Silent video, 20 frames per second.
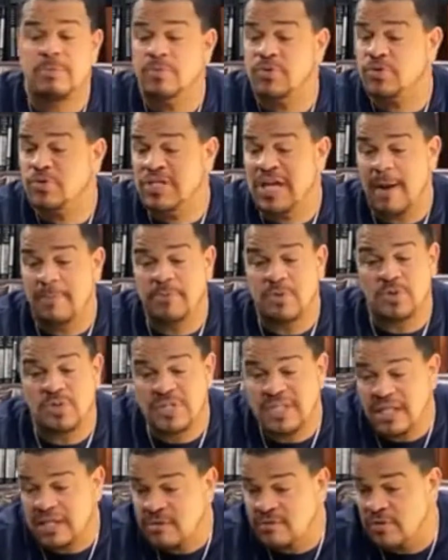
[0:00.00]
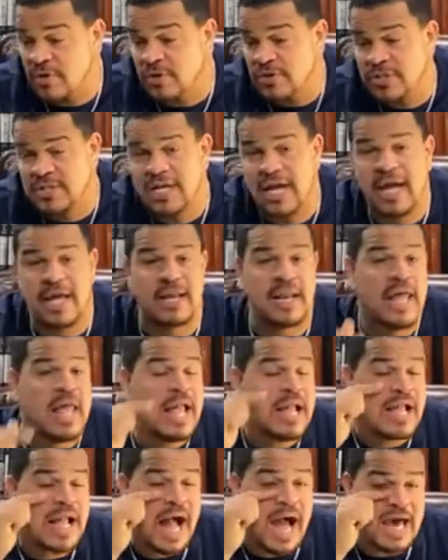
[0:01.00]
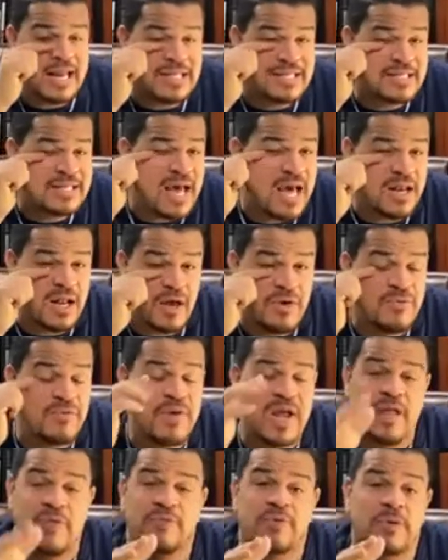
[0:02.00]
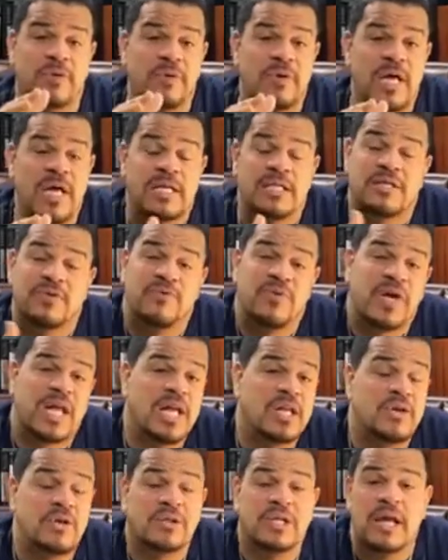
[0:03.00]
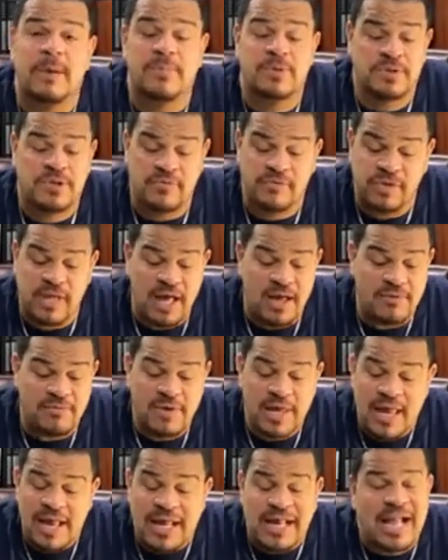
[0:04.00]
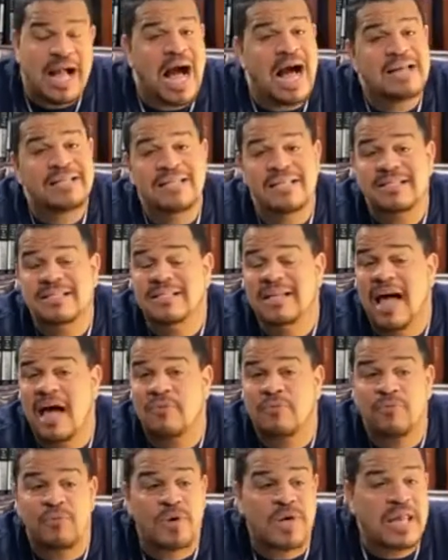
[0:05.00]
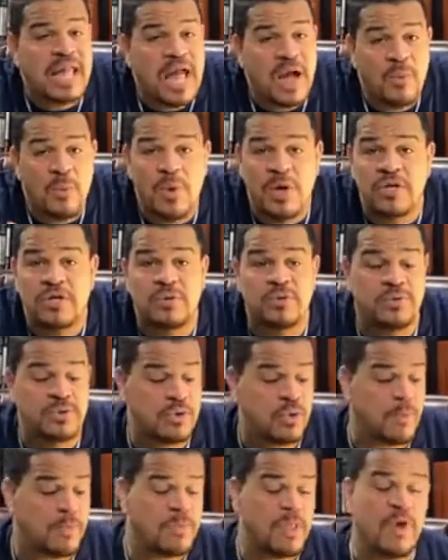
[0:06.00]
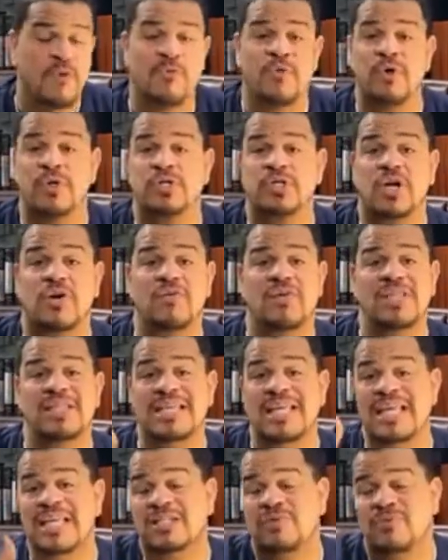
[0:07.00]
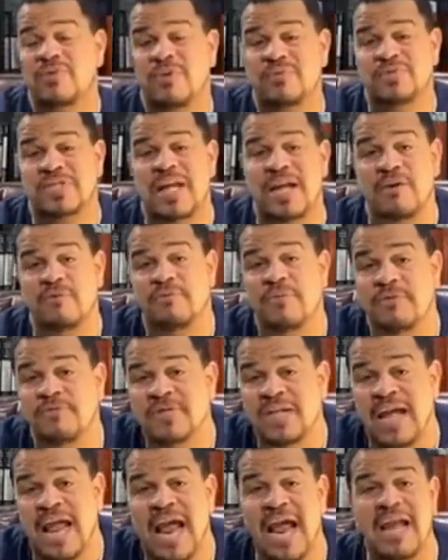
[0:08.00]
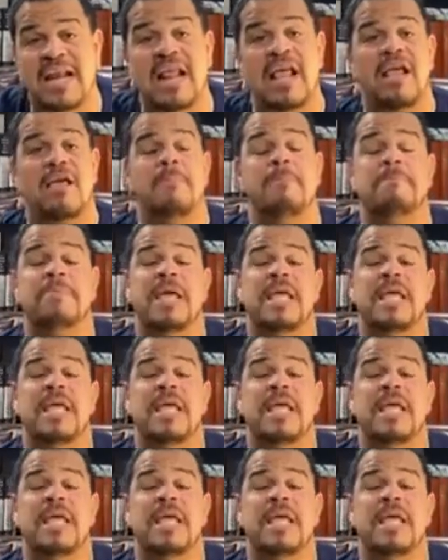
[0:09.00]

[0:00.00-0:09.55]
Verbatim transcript: Hebrews chapter 6, verse 10. God is not unfaithful to forget your labors of love. God does not forget what you do. 1 Corinthians 15, 58.